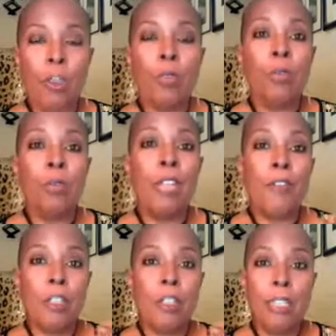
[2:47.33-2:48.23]
or it will
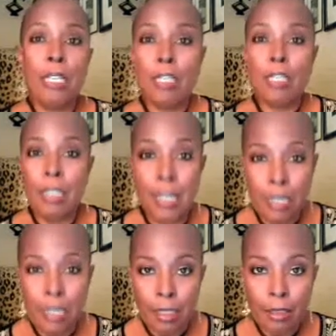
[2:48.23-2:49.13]
definitely
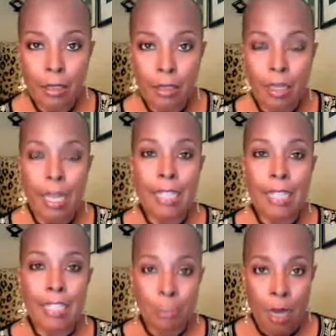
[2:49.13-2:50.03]
extend it,
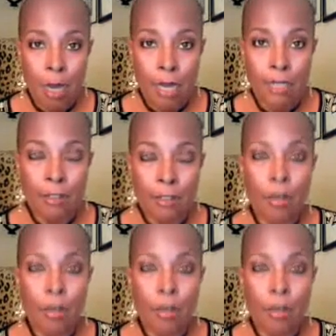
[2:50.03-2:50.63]
as is mine.